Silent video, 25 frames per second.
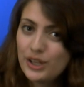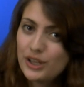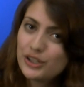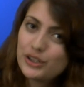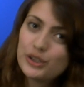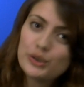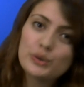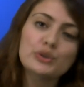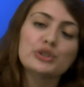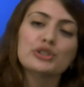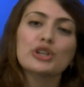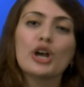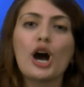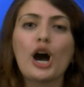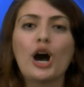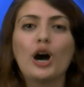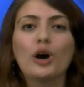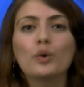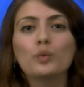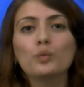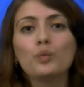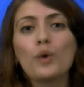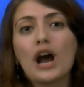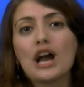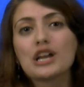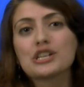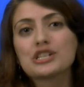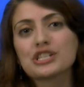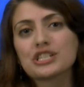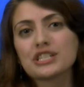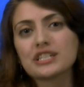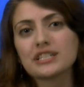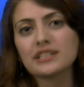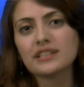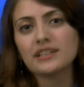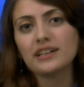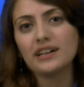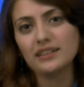Utah,
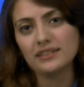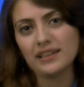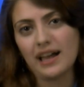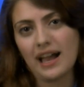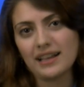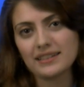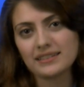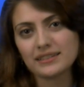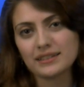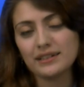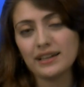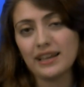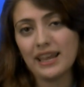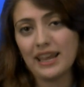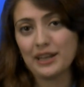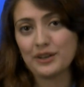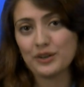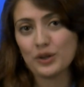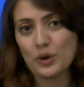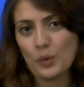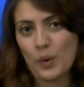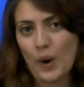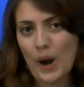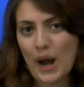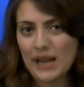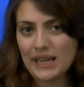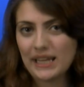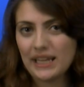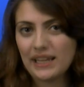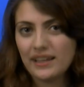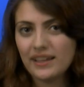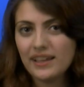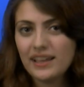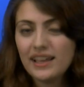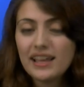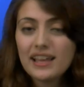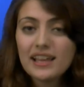Washington, Alaska, and Hawaii.